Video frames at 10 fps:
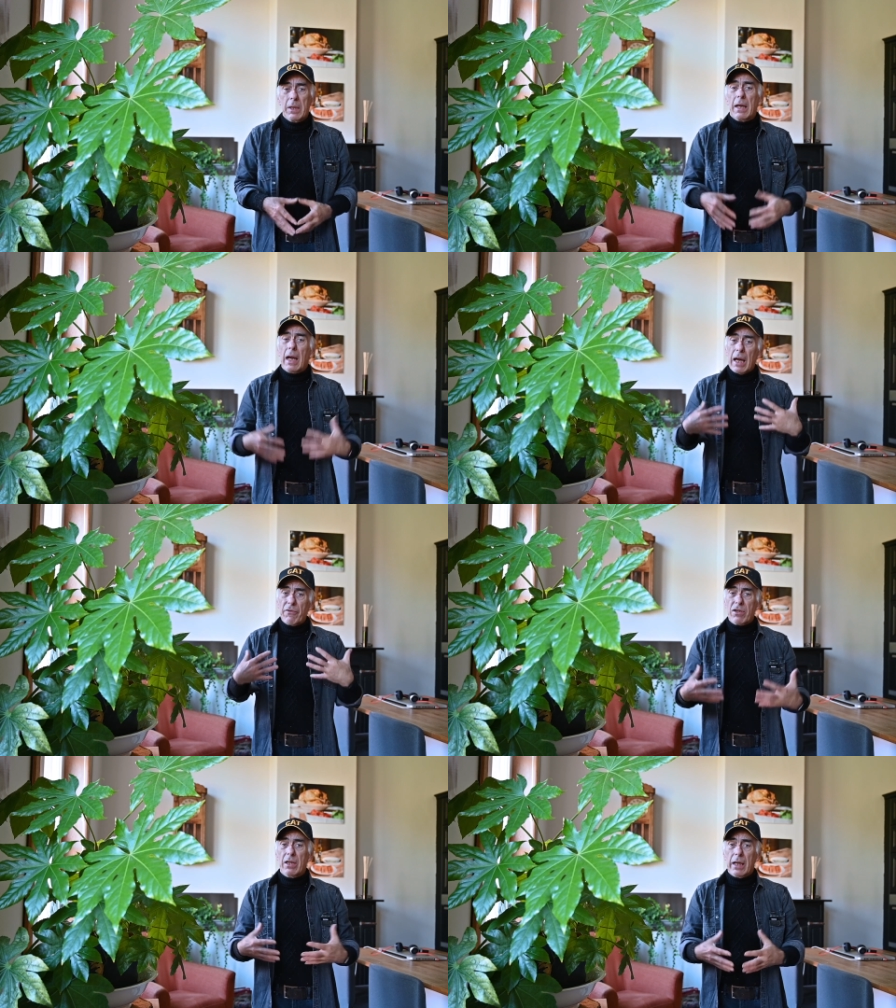that I
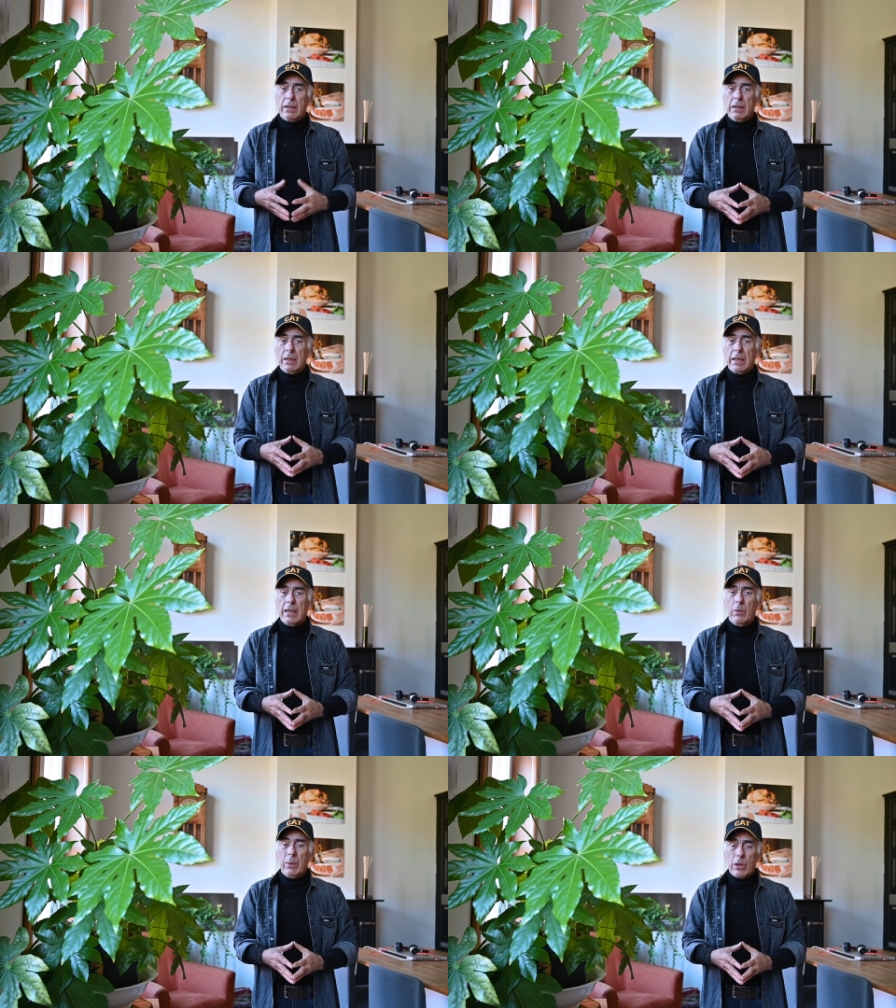have selected and
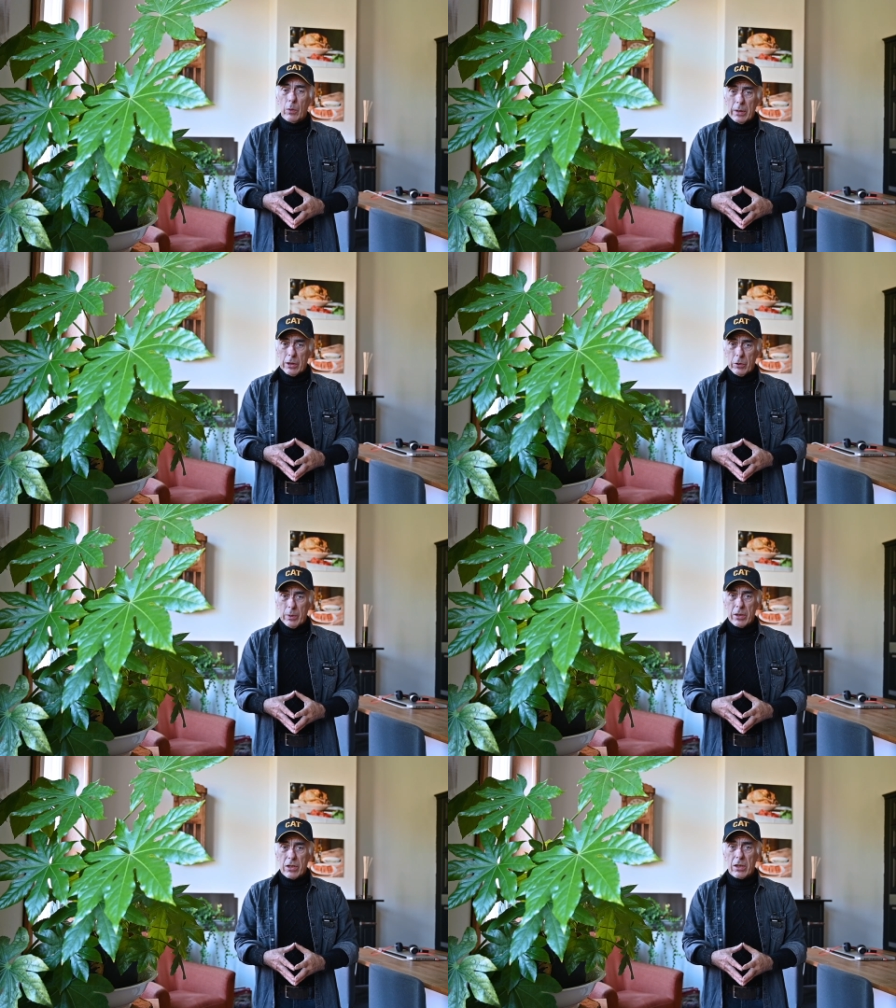then we're going to
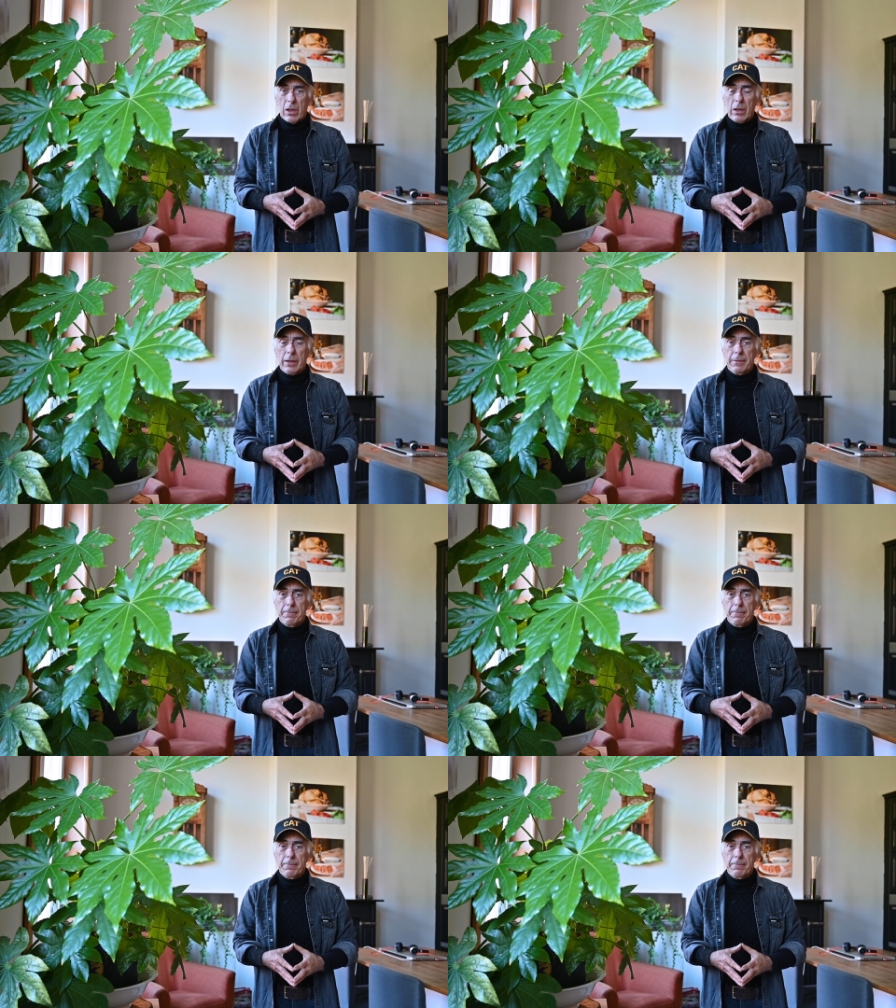install it.